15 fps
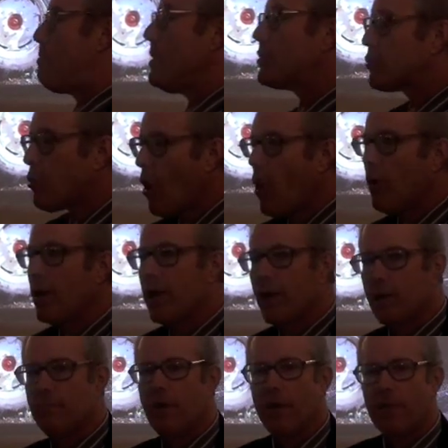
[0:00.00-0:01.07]

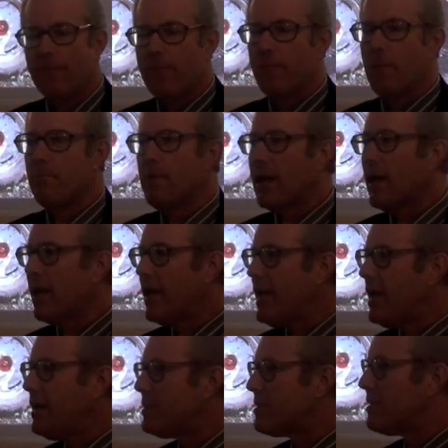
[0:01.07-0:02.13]
petroleum from the Middle
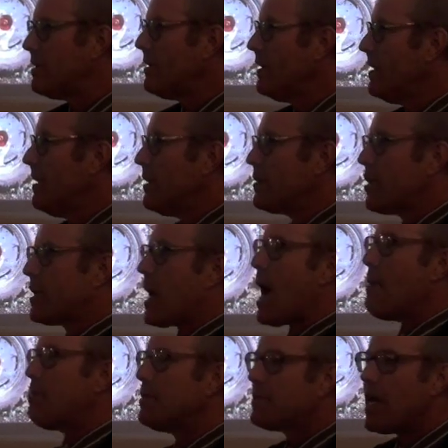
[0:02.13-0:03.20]
East to
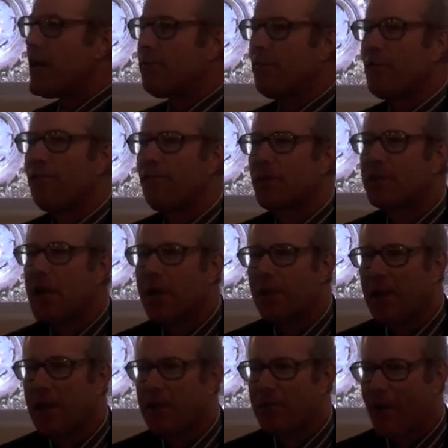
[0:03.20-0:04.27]
compensate for the
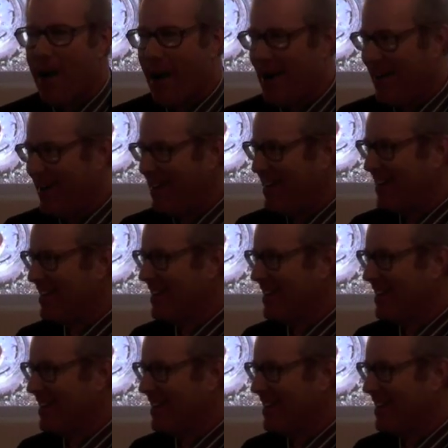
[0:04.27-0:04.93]
fertility drain.